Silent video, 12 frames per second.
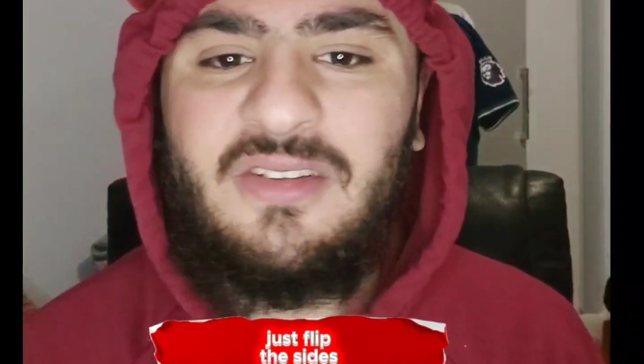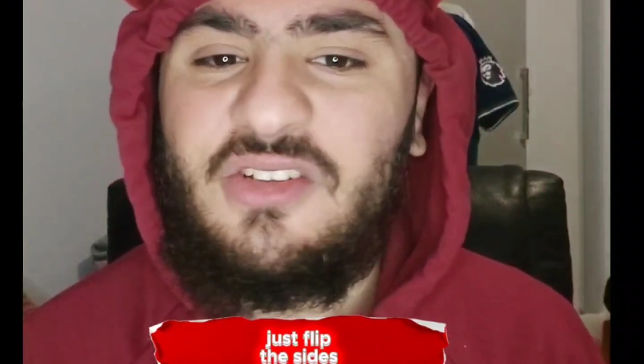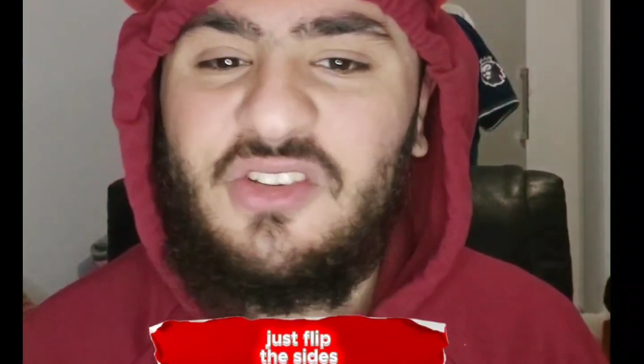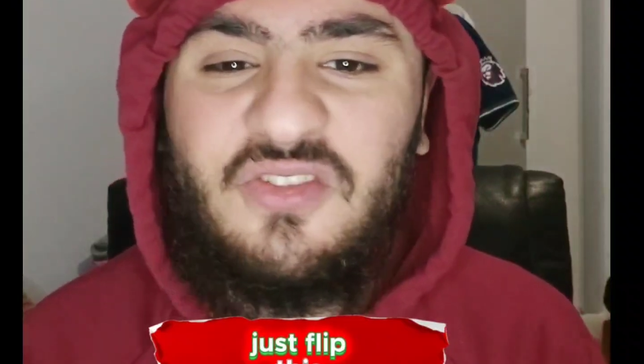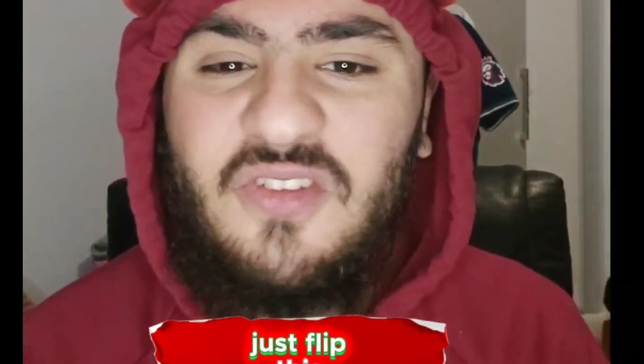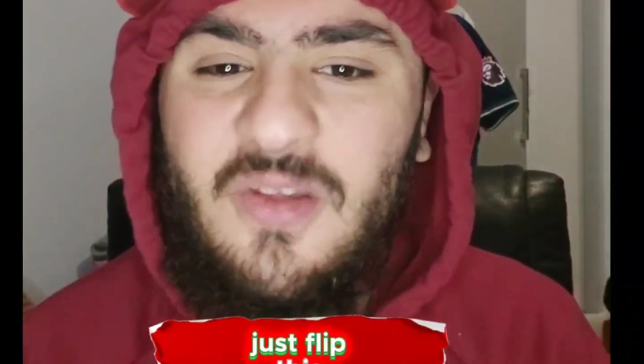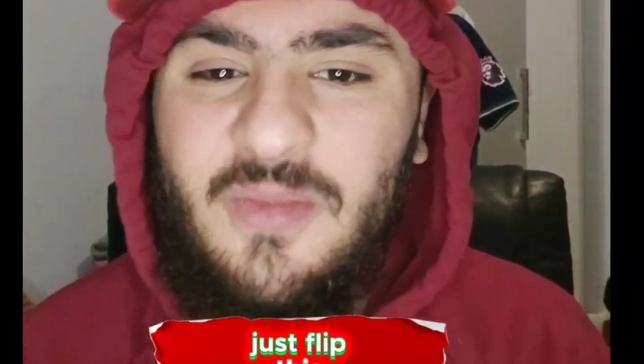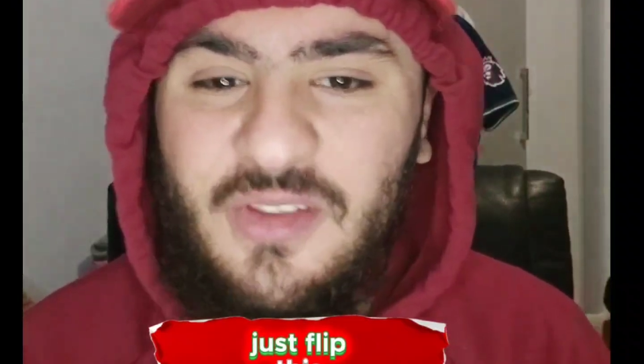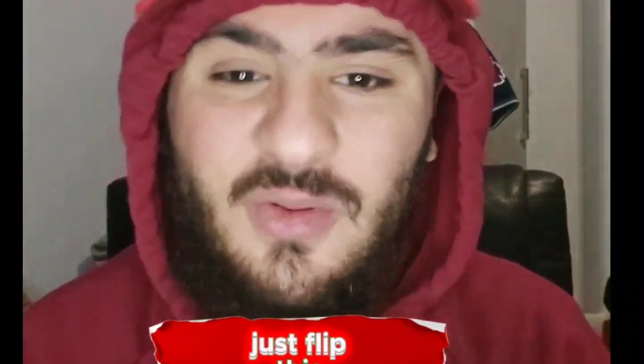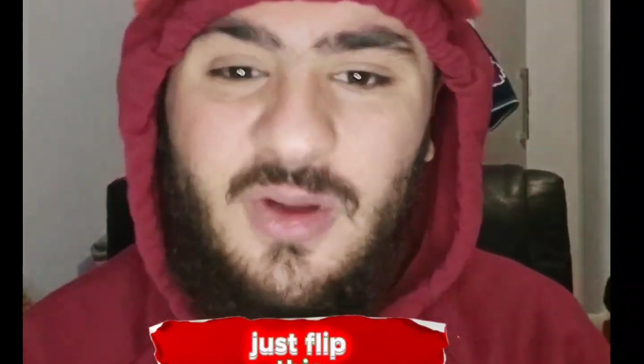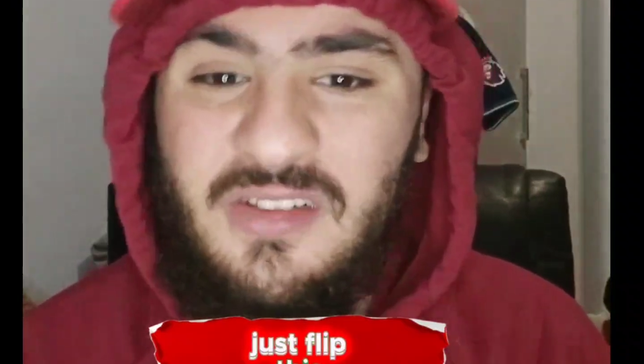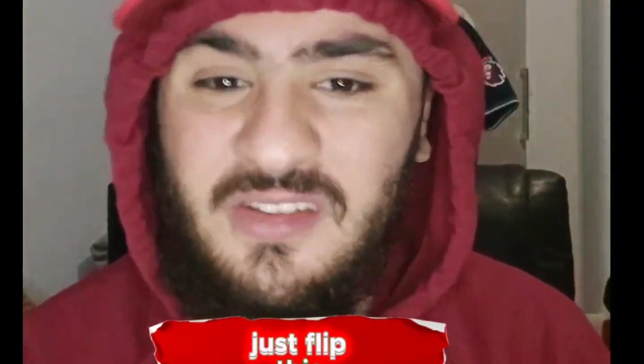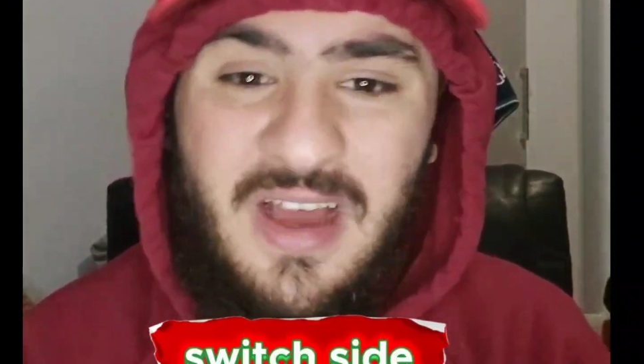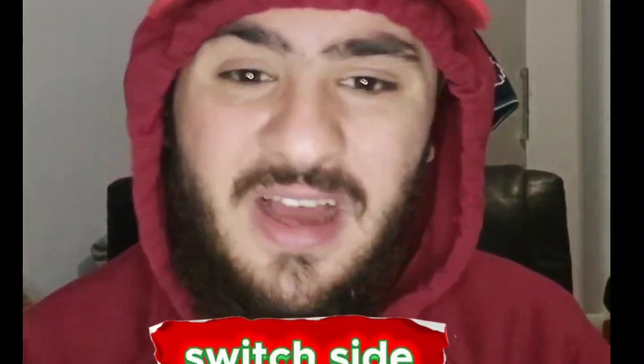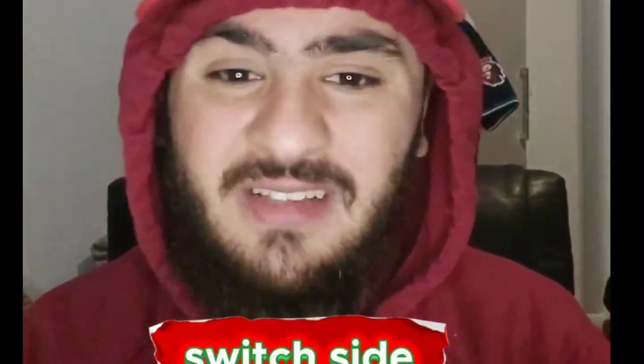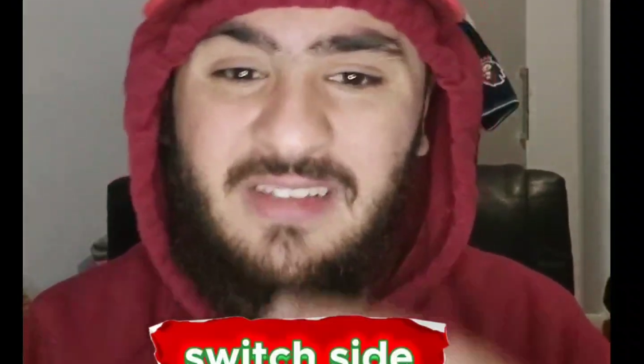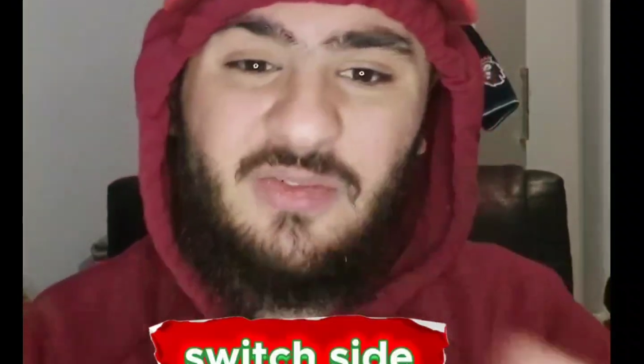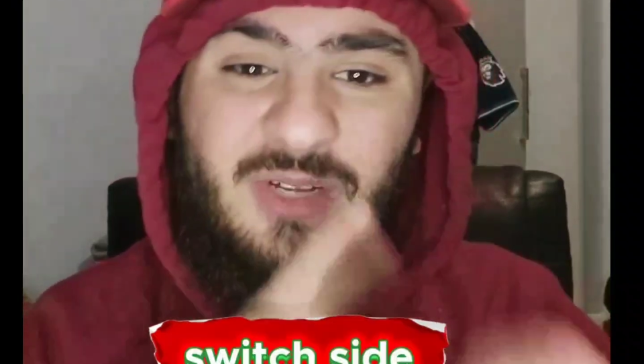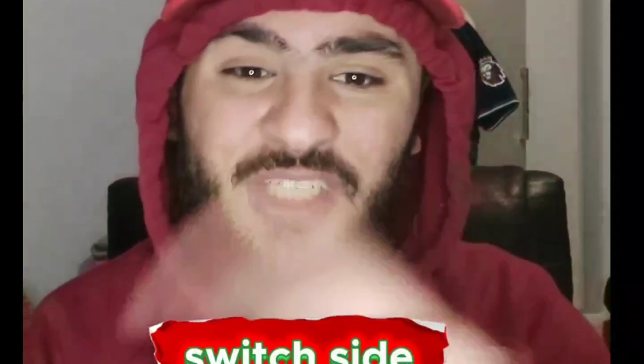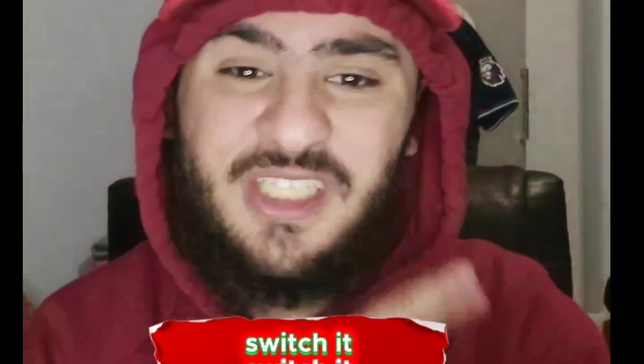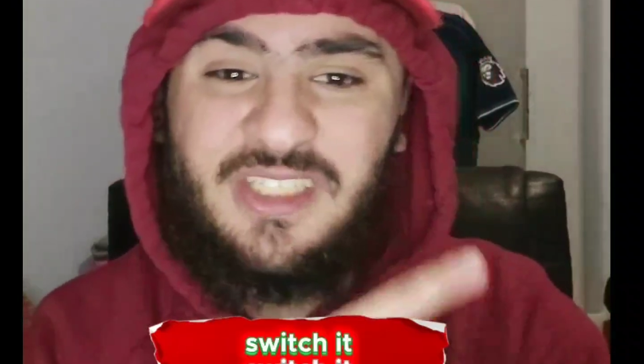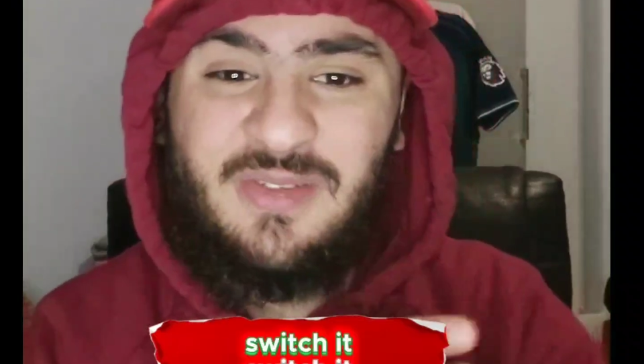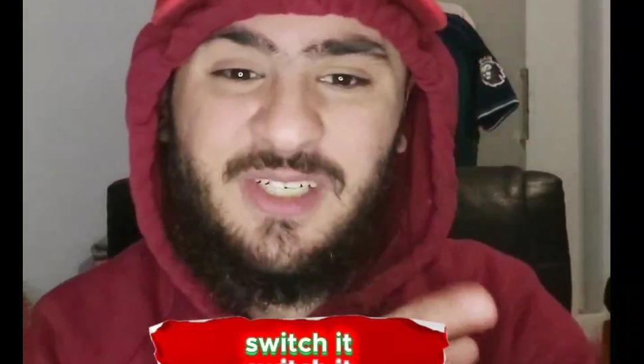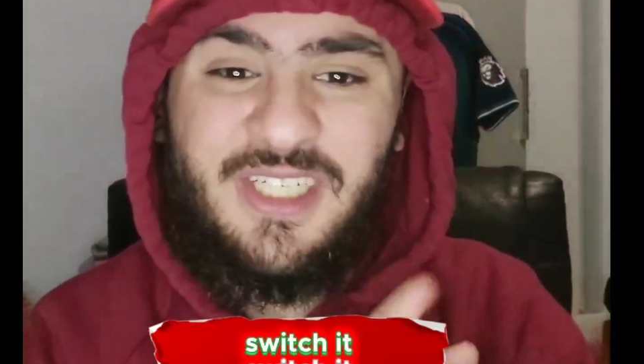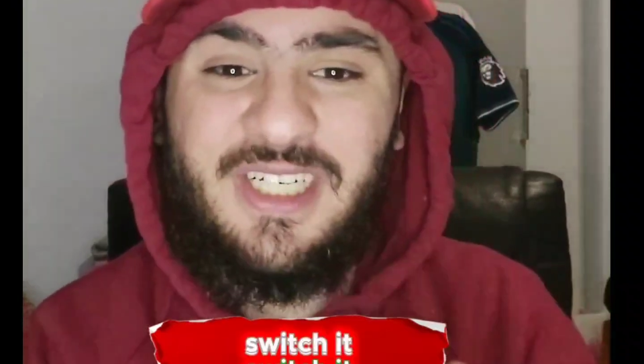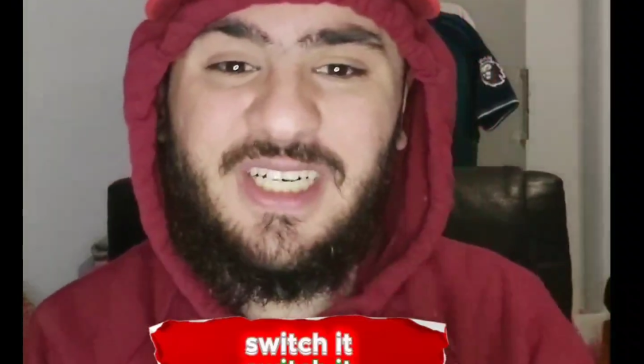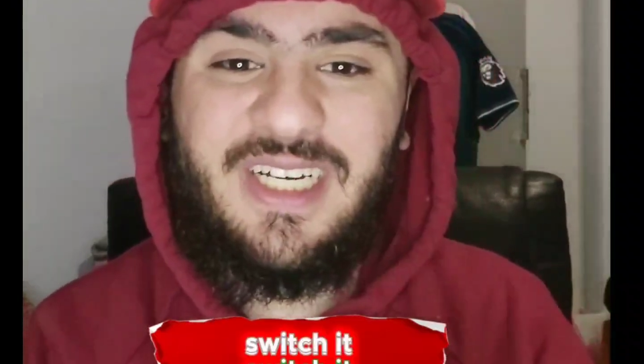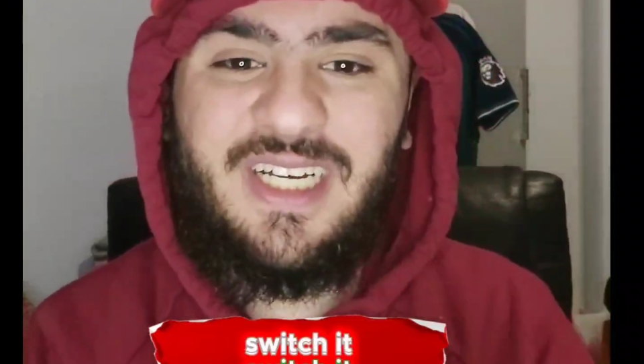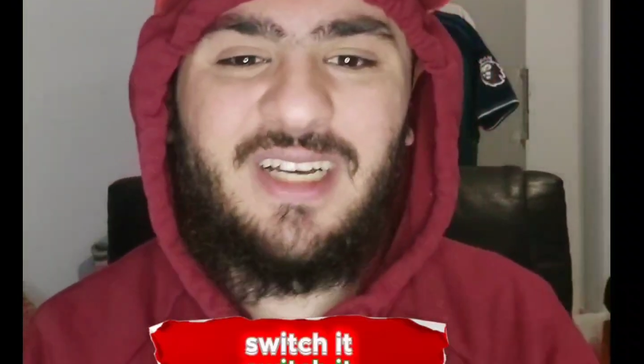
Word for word: Just flip the sides, switch it, switch it.